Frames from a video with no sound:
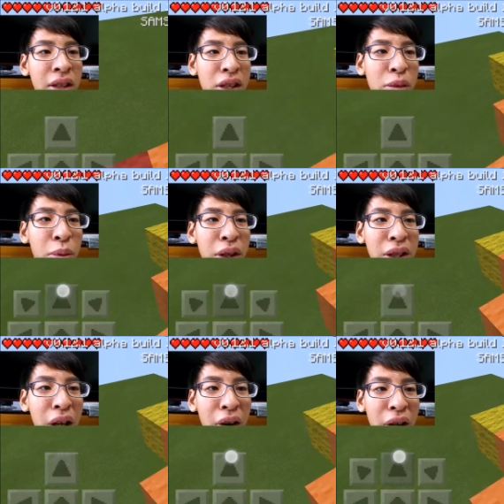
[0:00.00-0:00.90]
pretty
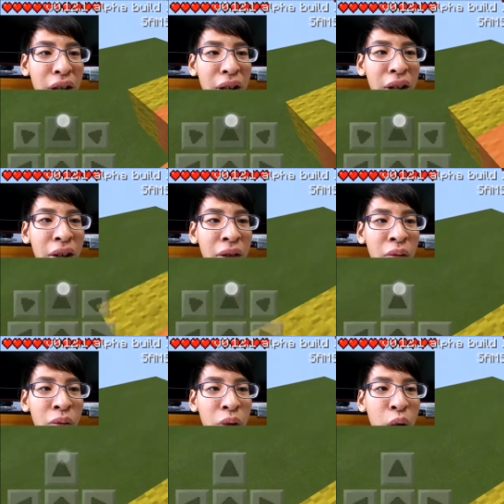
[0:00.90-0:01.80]
scary.
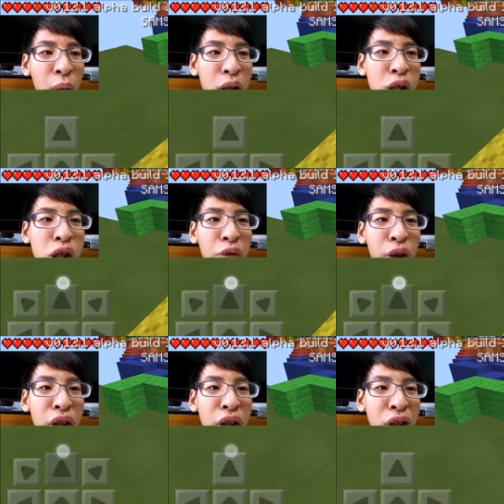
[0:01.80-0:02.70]
You don't want to shift on
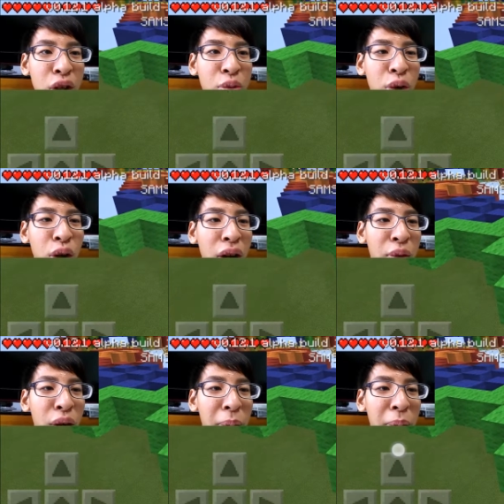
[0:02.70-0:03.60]
this because we're not we're
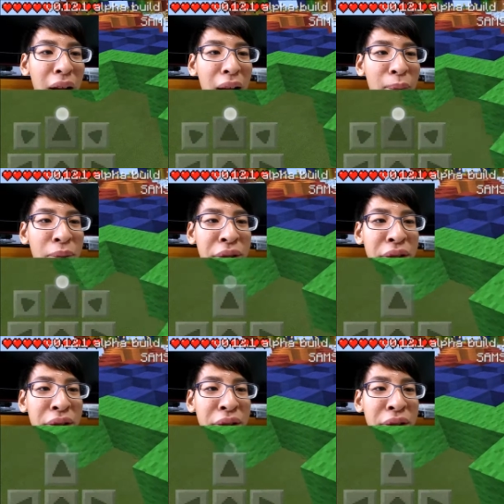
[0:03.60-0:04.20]
not plebs.